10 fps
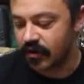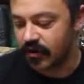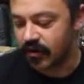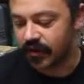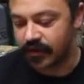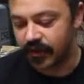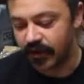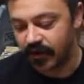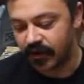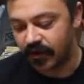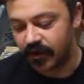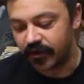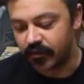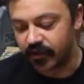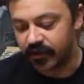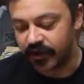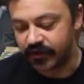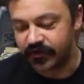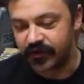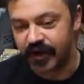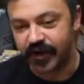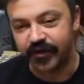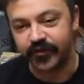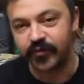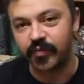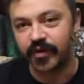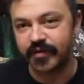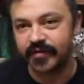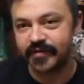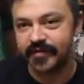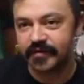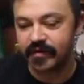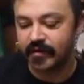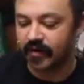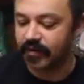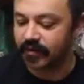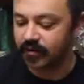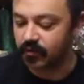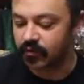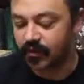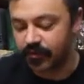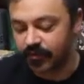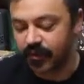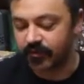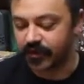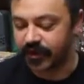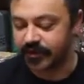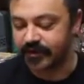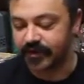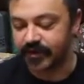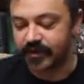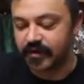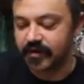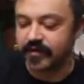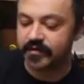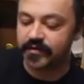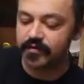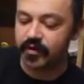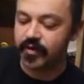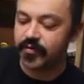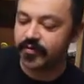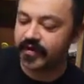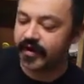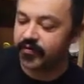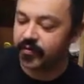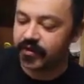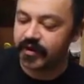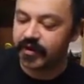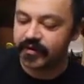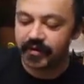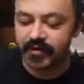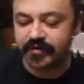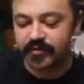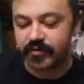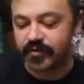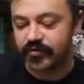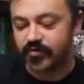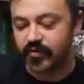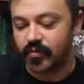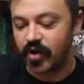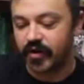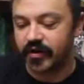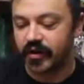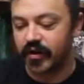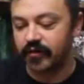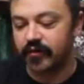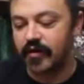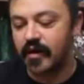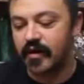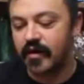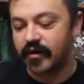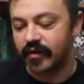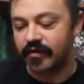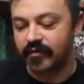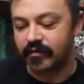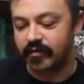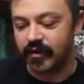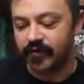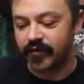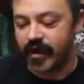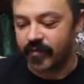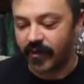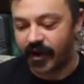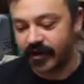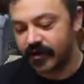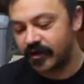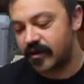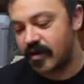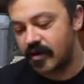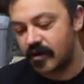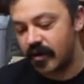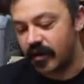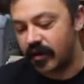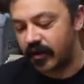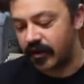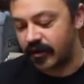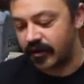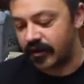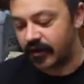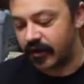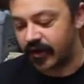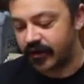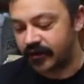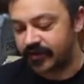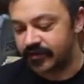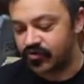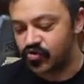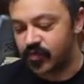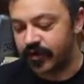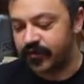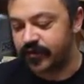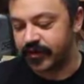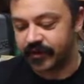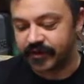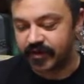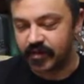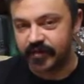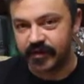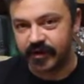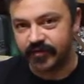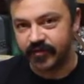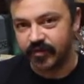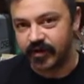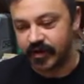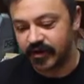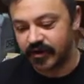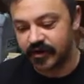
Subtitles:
in that a lot of the marking gauges have pins and some of them have blades, and these Gramils have a blade that's similar to a marking knife. It's got a flat back and it has two bevels on the same side of the blade,